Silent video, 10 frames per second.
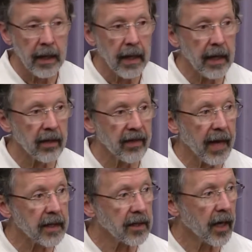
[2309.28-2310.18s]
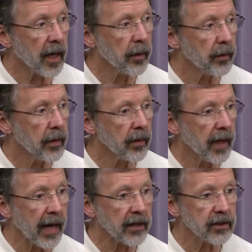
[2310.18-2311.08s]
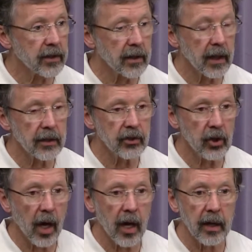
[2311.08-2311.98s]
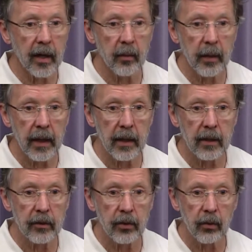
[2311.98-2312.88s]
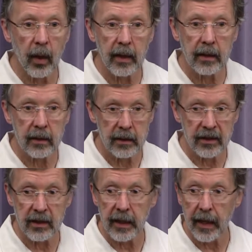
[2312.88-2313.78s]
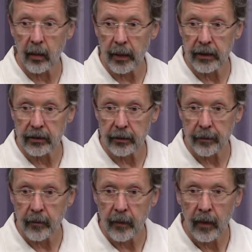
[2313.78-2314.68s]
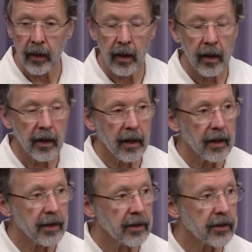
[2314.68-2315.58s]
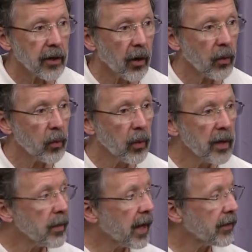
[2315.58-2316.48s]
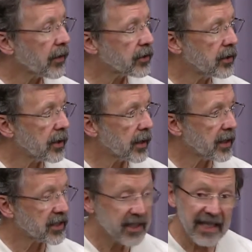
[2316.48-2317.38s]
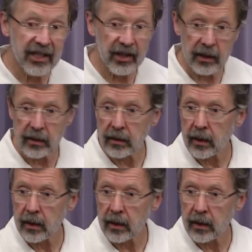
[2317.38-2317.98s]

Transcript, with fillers: And at that time, they asked uh, John and me to run Disney Animation. So we made the, the decision